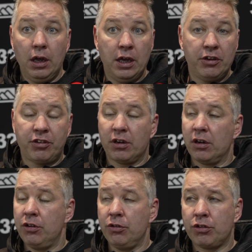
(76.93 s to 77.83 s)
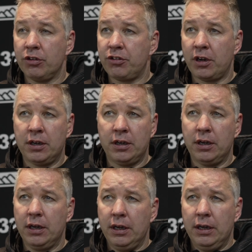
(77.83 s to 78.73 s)
It is a, a huge concern, and,
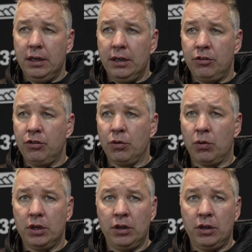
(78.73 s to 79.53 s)
and do you know what?